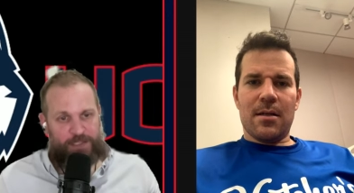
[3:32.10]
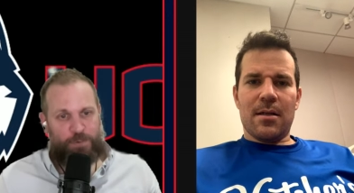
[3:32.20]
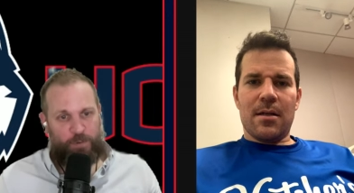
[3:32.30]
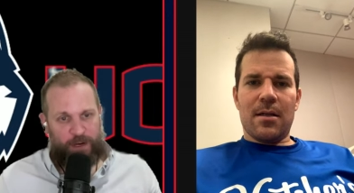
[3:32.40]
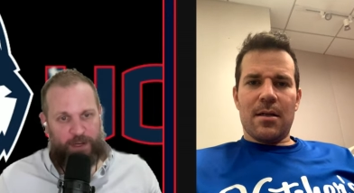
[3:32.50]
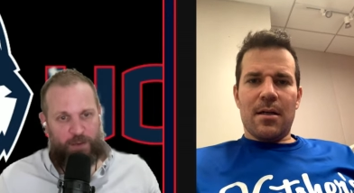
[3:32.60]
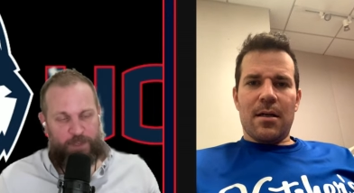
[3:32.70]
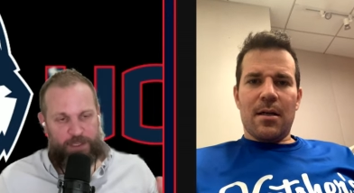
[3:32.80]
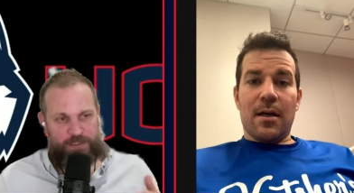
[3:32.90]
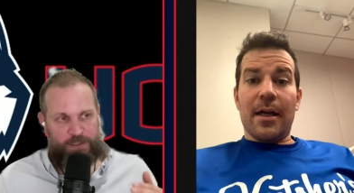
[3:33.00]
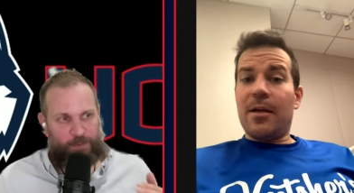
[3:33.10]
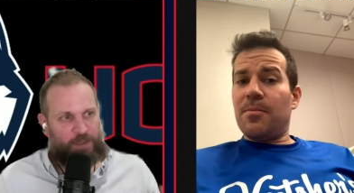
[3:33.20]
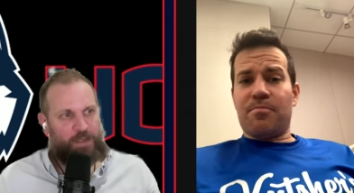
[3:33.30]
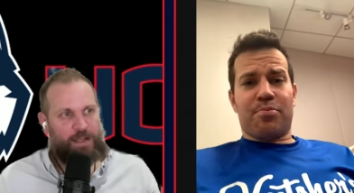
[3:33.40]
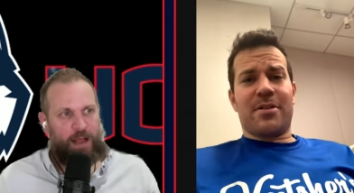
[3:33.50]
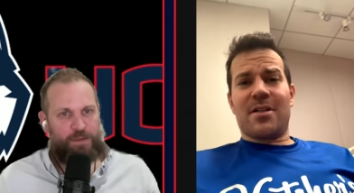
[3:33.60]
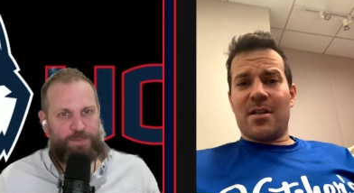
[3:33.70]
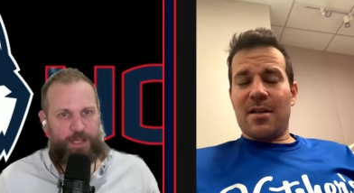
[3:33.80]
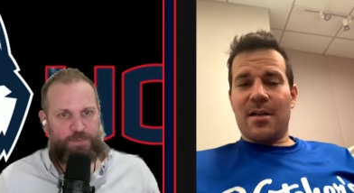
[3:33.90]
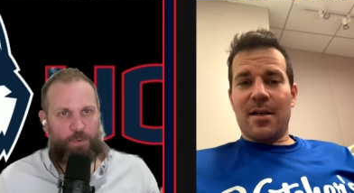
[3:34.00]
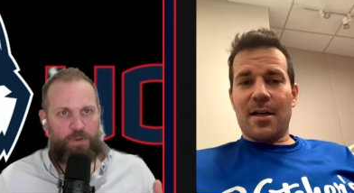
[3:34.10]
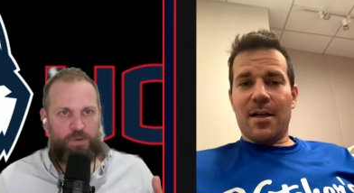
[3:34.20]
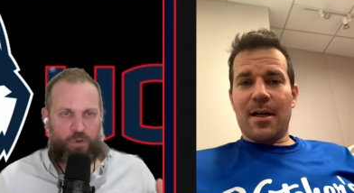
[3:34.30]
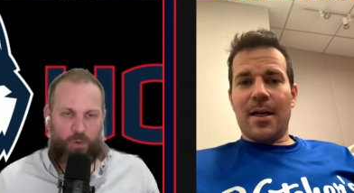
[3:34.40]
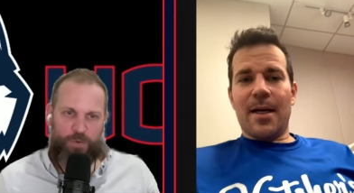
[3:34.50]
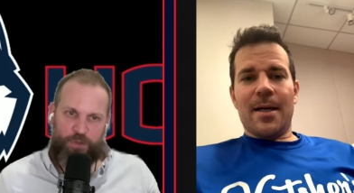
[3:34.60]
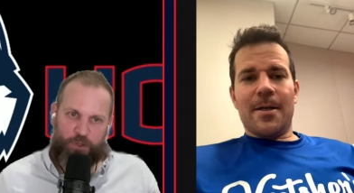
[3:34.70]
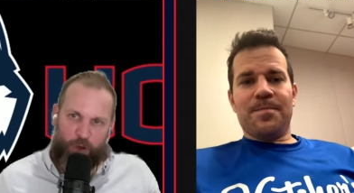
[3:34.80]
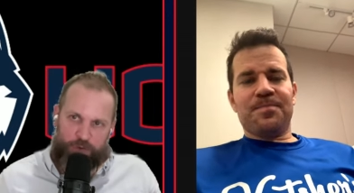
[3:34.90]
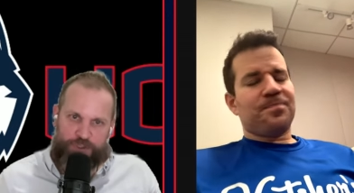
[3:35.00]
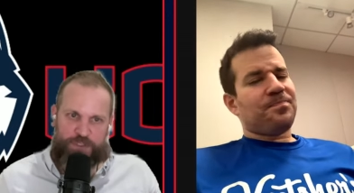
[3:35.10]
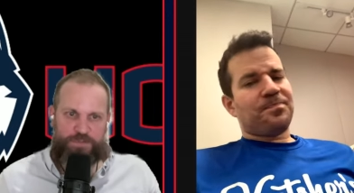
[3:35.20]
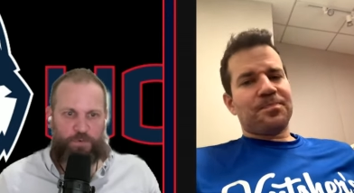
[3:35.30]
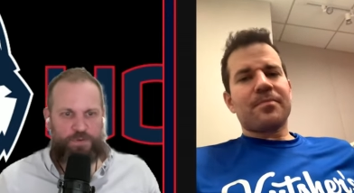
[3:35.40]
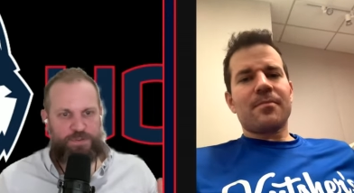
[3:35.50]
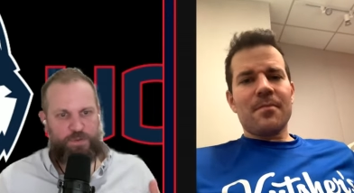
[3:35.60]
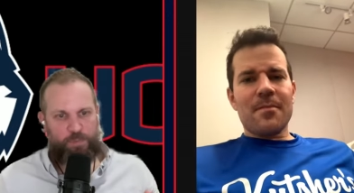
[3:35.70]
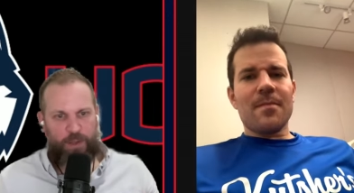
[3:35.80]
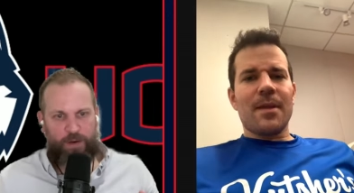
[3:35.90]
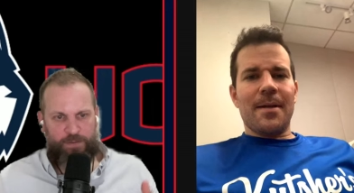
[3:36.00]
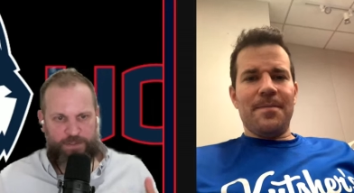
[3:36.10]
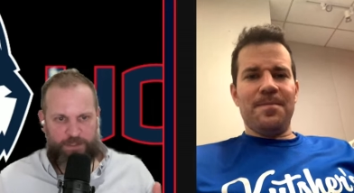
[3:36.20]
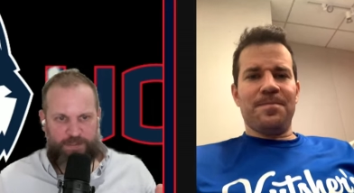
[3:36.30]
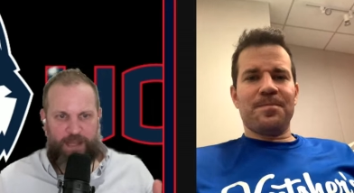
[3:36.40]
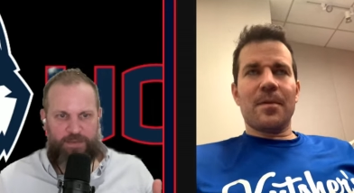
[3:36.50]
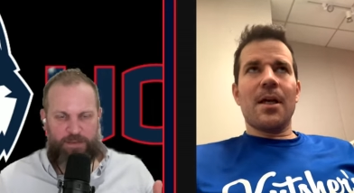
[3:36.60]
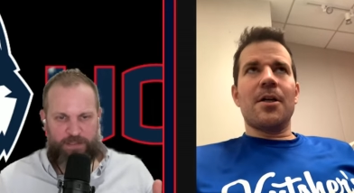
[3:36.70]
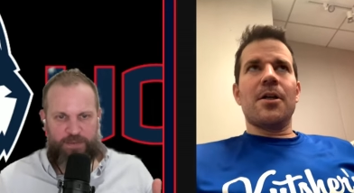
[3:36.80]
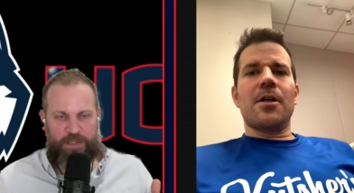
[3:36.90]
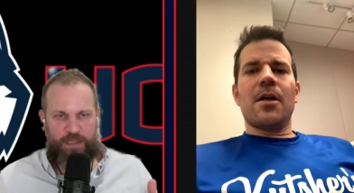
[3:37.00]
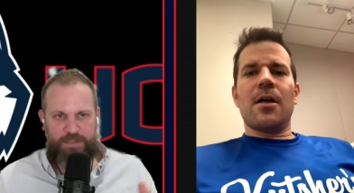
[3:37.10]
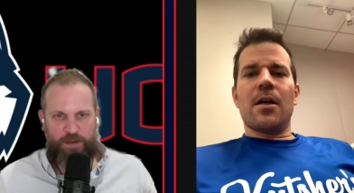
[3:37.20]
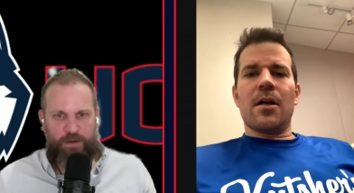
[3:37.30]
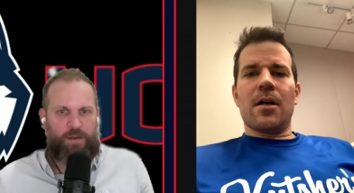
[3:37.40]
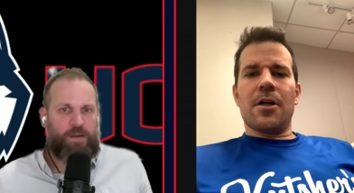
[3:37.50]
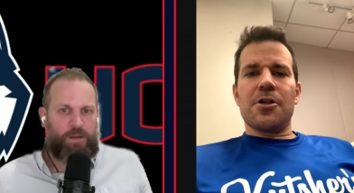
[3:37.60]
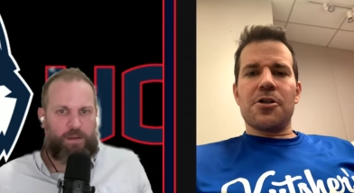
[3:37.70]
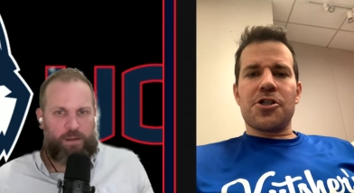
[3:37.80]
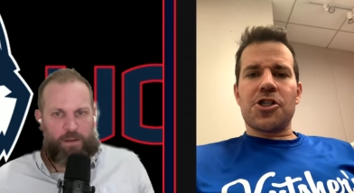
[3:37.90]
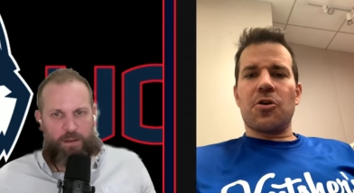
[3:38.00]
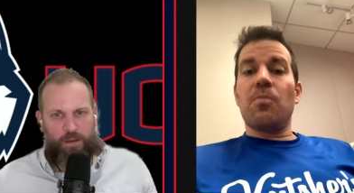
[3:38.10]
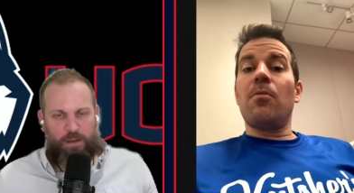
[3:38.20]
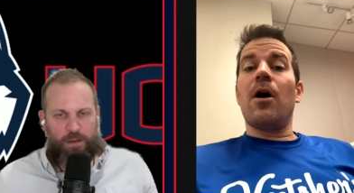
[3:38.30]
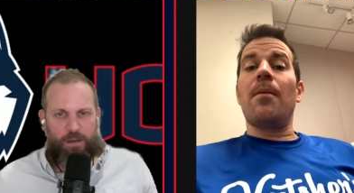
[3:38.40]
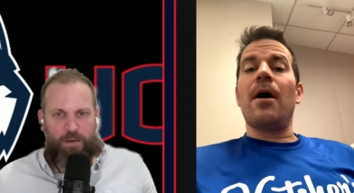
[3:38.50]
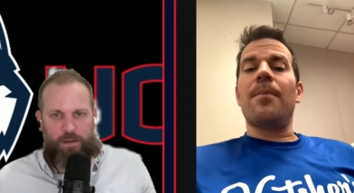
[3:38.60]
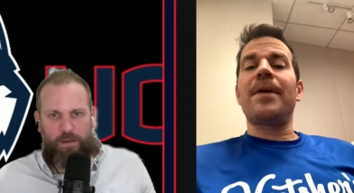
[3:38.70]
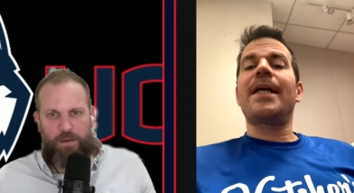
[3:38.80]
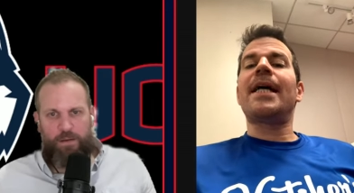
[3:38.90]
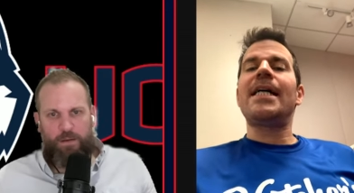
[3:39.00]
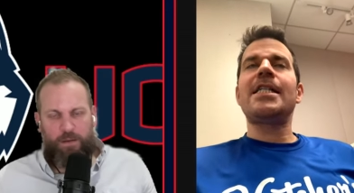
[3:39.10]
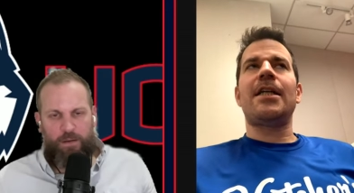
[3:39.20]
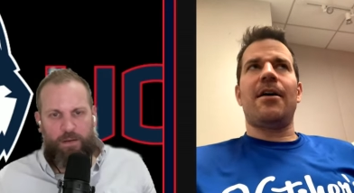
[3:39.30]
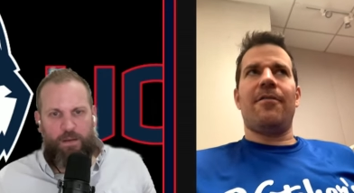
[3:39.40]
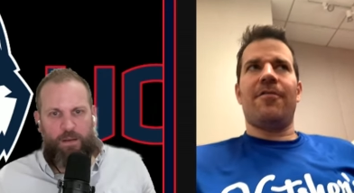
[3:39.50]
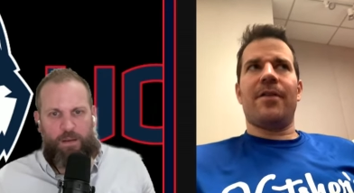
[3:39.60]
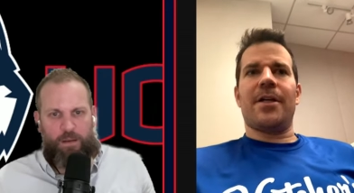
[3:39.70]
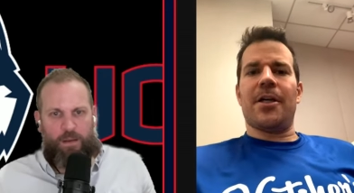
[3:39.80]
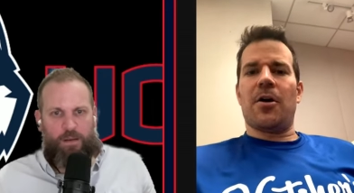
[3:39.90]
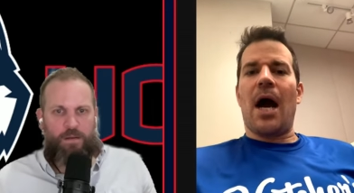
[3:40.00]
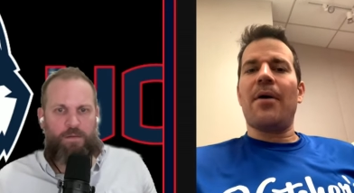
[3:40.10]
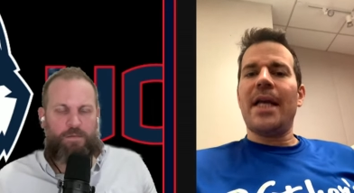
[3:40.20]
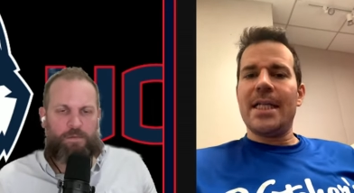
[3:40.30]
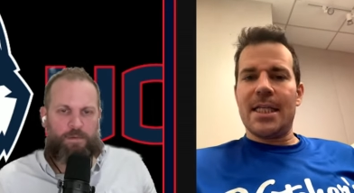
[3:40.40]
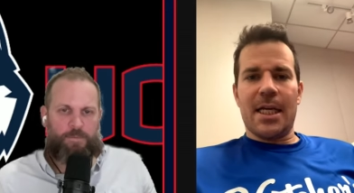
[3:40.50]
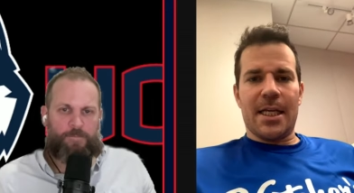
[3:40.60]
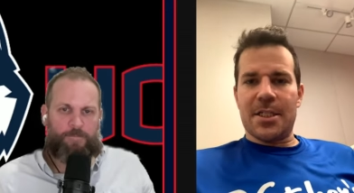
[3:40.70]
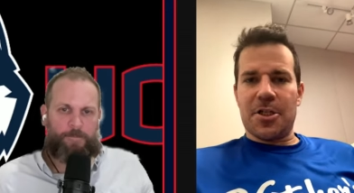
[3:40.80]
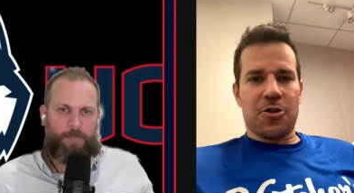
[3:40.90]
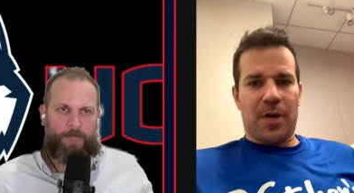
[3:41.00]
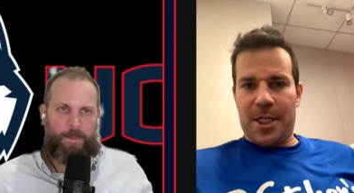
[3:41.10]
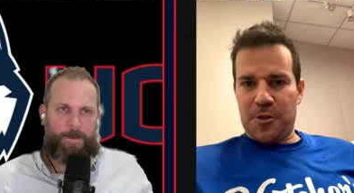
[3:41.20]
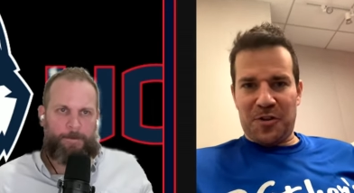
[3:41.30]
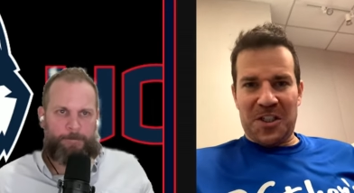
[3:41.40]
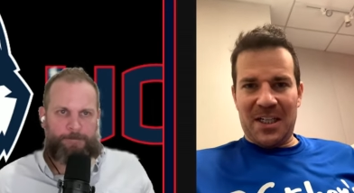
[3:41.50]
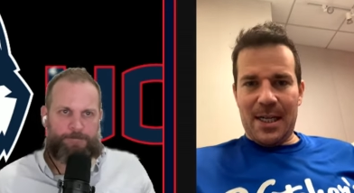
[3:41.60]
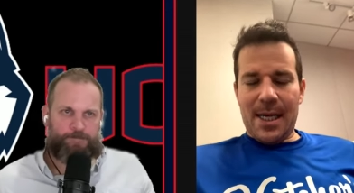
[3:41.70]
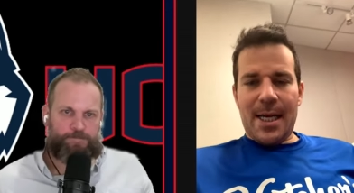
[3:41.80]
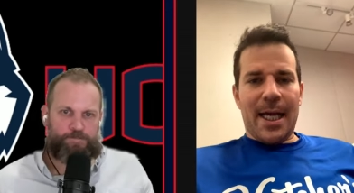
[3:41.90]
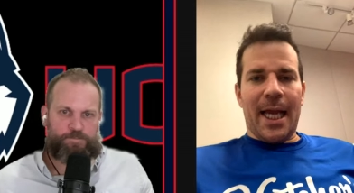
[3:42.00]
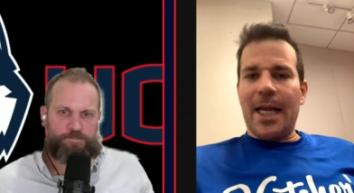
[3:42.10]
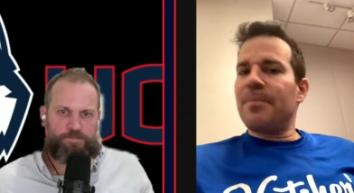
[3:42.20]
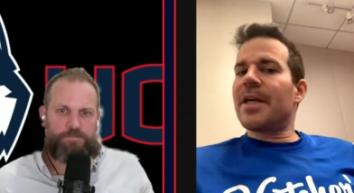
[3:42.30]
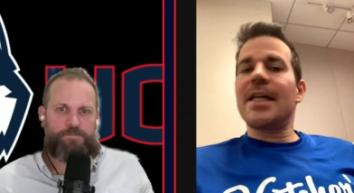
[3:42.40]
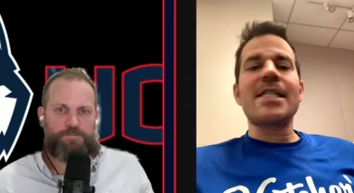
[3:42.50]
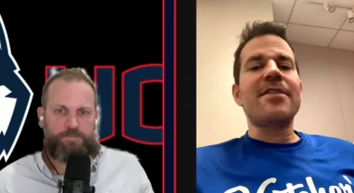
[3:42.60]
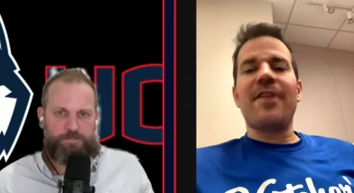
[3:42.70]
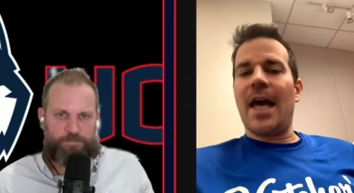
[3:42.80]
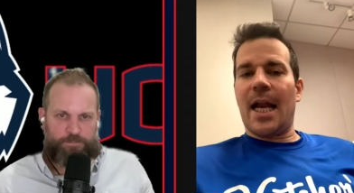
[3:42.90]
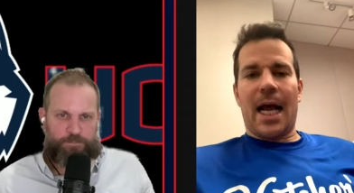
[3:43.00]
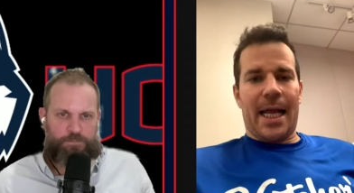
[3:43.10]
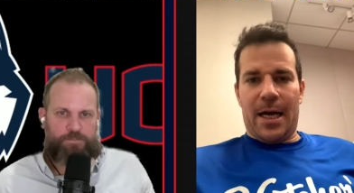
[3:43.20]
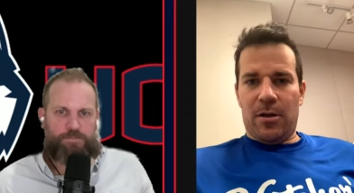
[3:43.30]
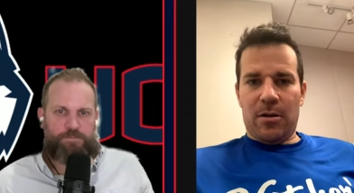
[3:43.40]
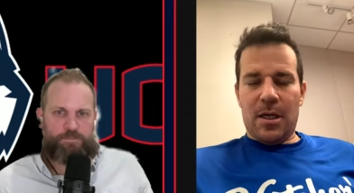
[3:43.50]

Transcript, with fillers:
Speaker 1: basketball right now? Because typically in college basketball, you go with the coaches versus the players. Is that the, is that the case here?
Speaker 2: So uh, because of you know how easy it is to transfer, and because of NIL,